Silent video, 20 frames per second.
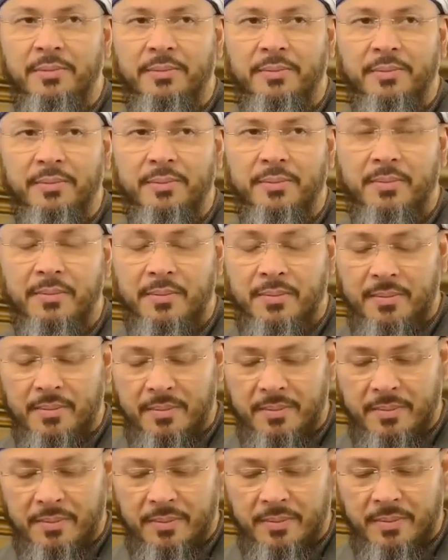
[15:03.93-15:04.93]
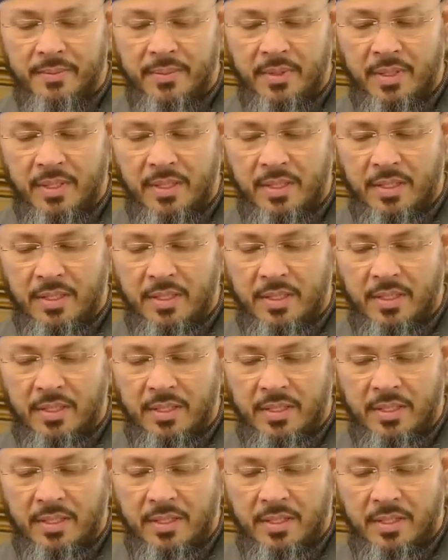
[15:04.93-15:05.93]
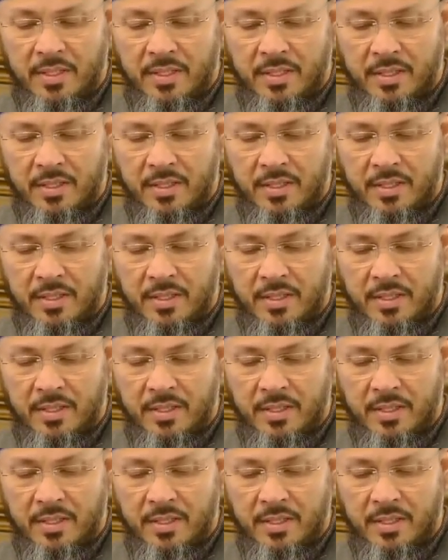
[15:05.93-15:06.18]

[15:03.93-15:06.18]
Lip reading: Nothing is said.